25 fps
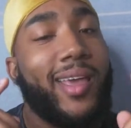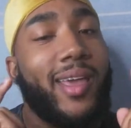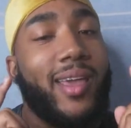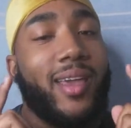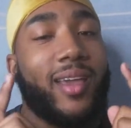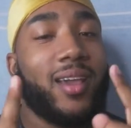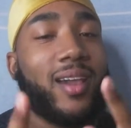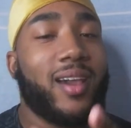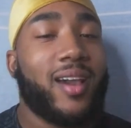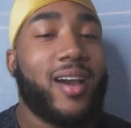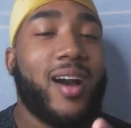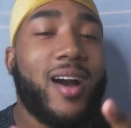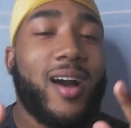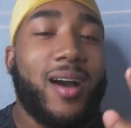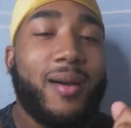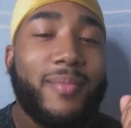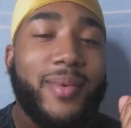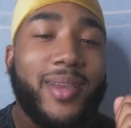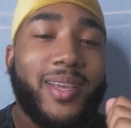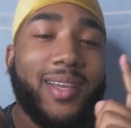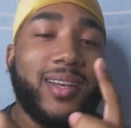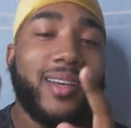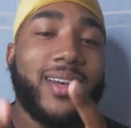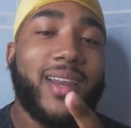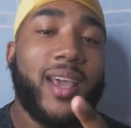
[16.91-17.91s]
and
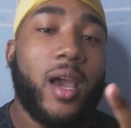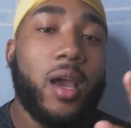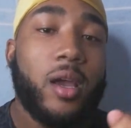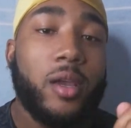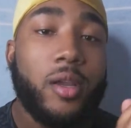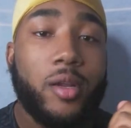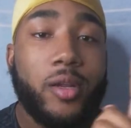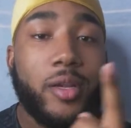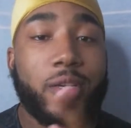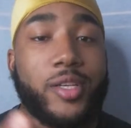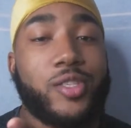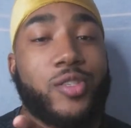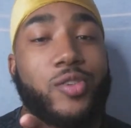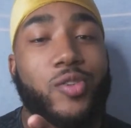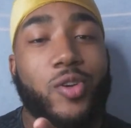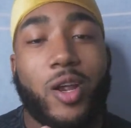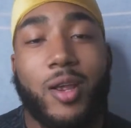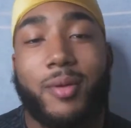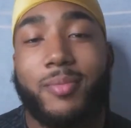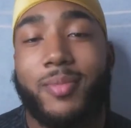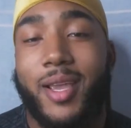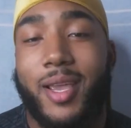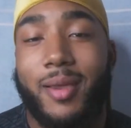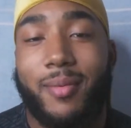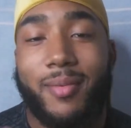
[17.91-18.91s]
comment down your
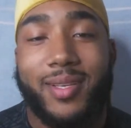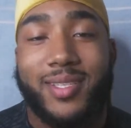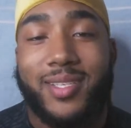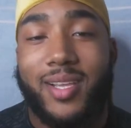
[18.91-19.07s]
Instagram name,